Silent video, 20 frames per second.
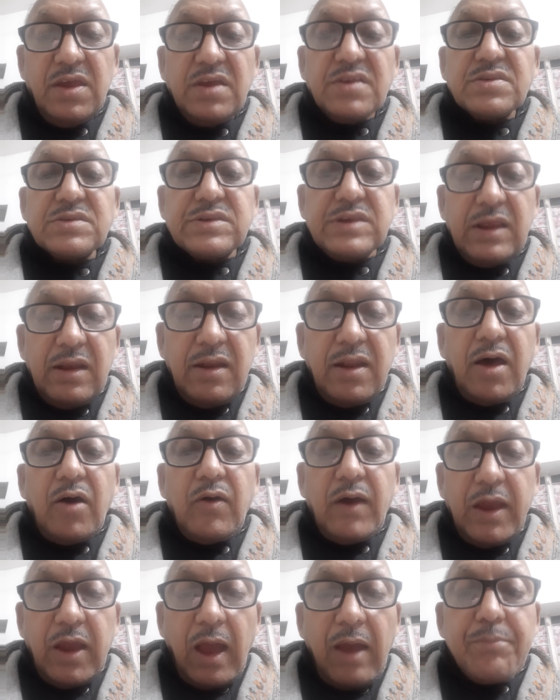Still now
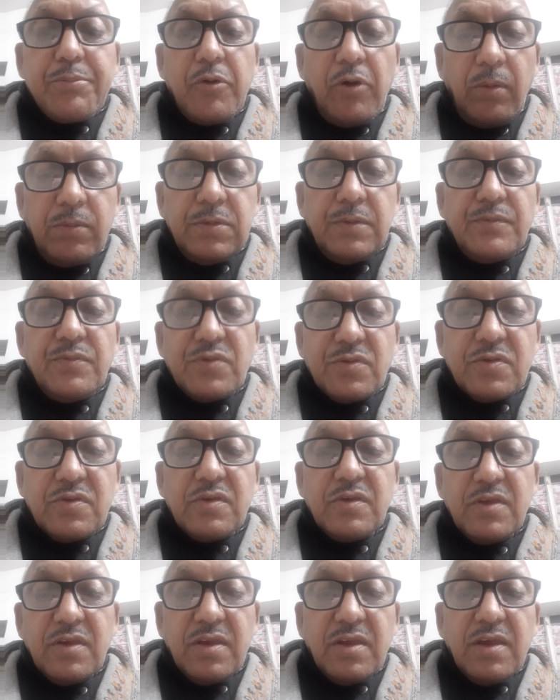I have problems.
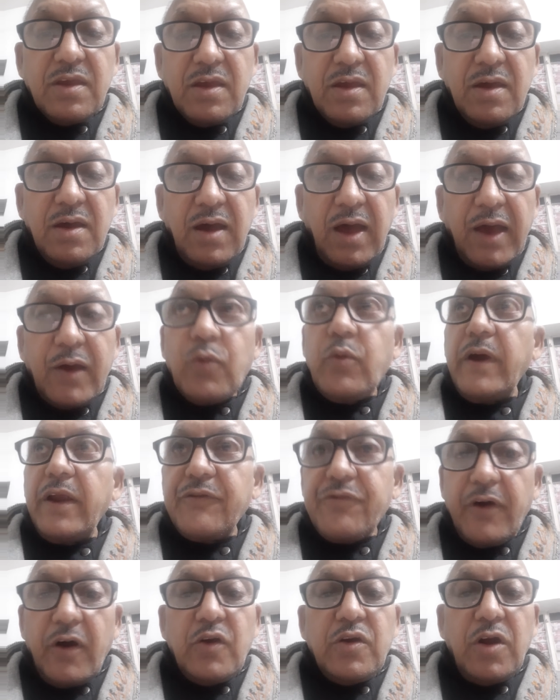I go and
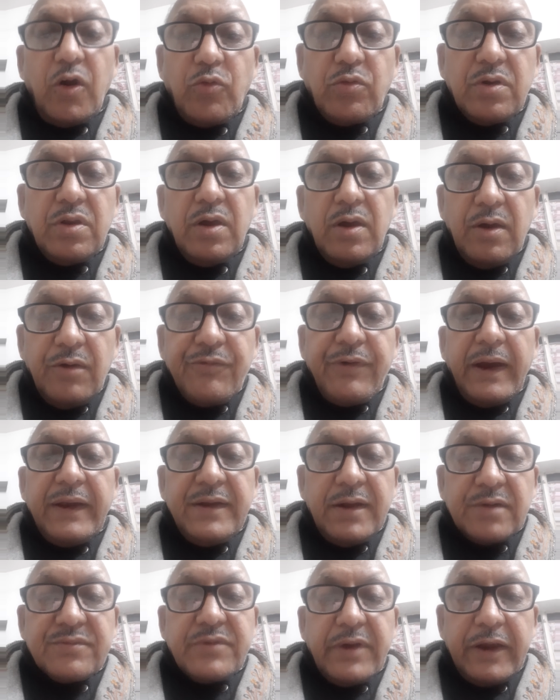try
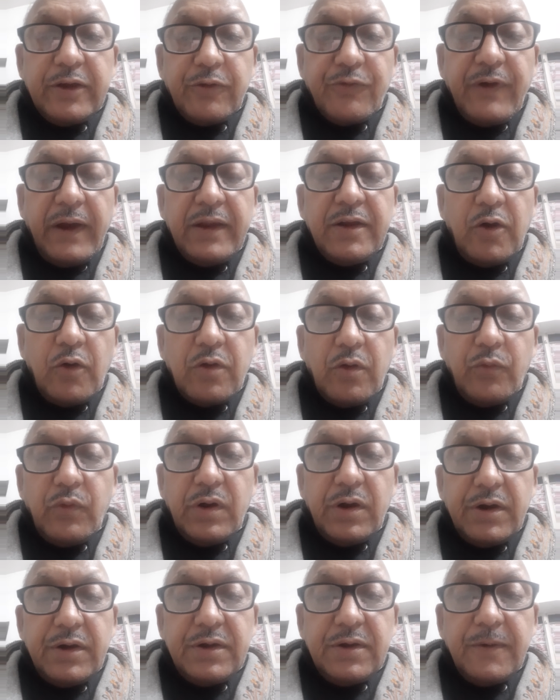to find out a
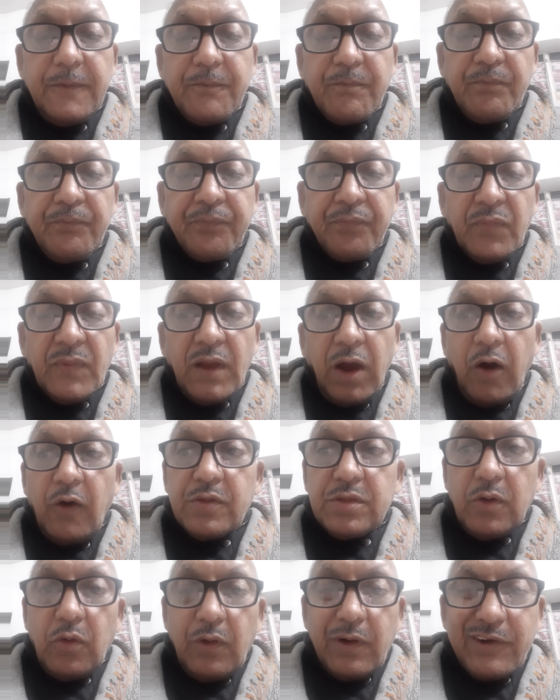word, how
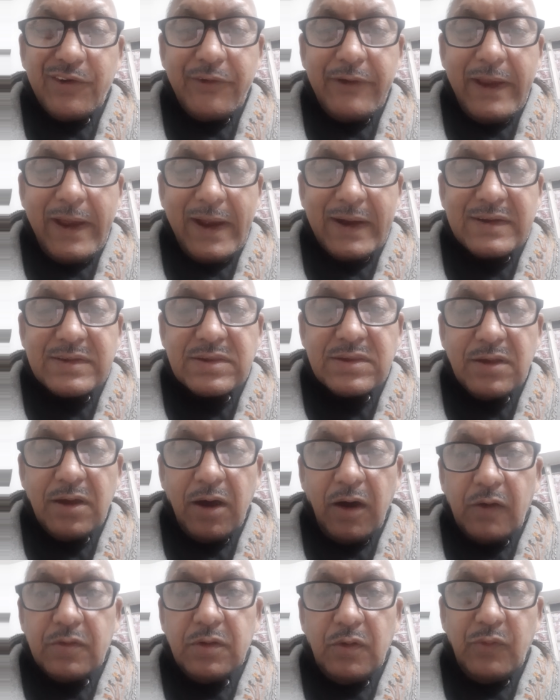the word reacts,
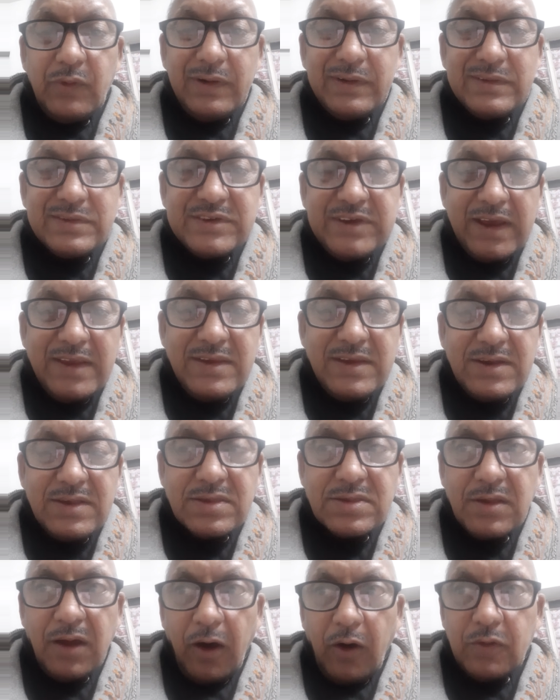how the word
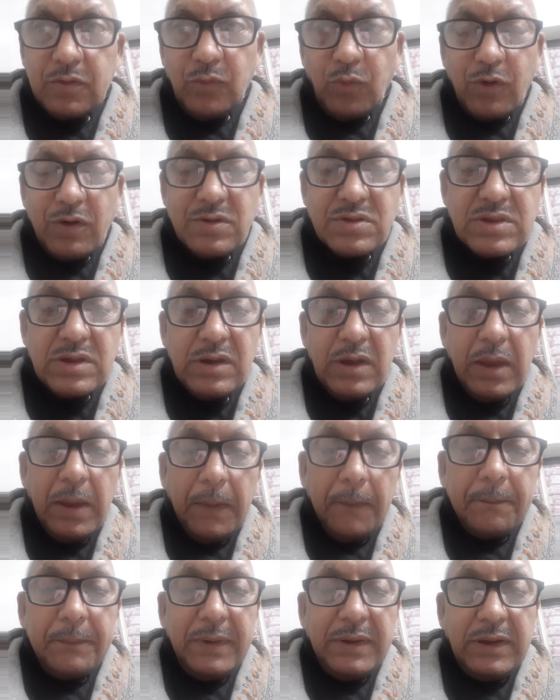changes, how the word, the
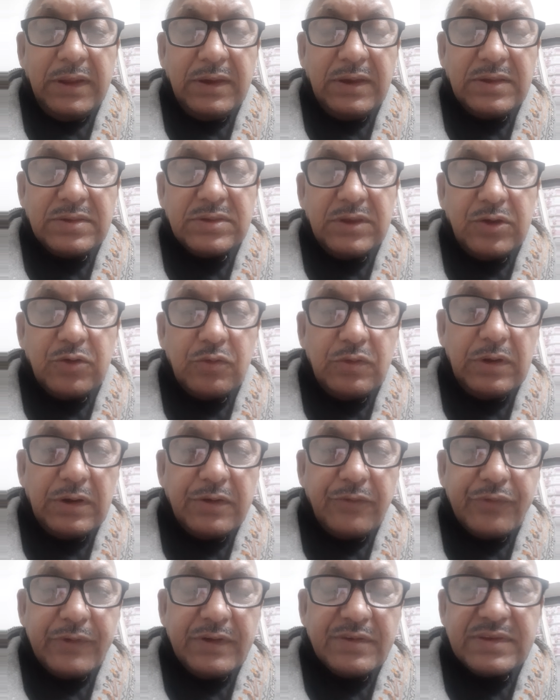meaning is into the
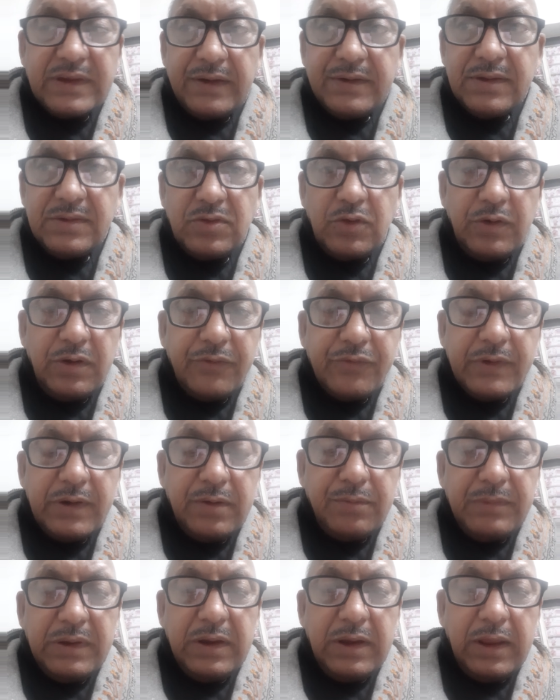different sentence, a different
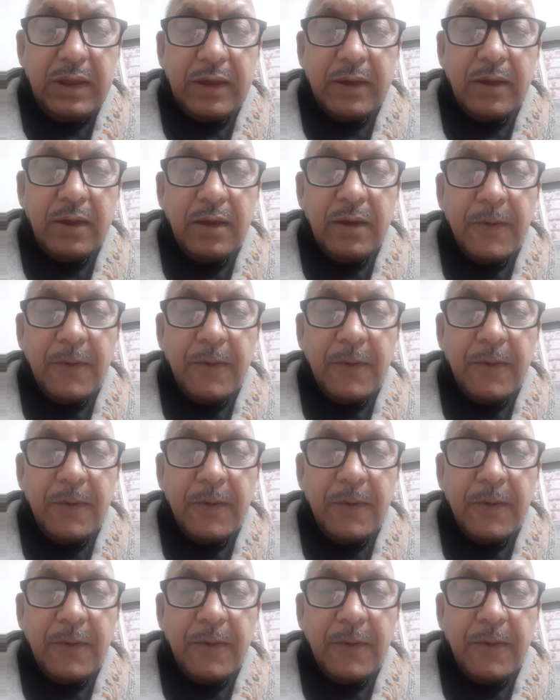meaning.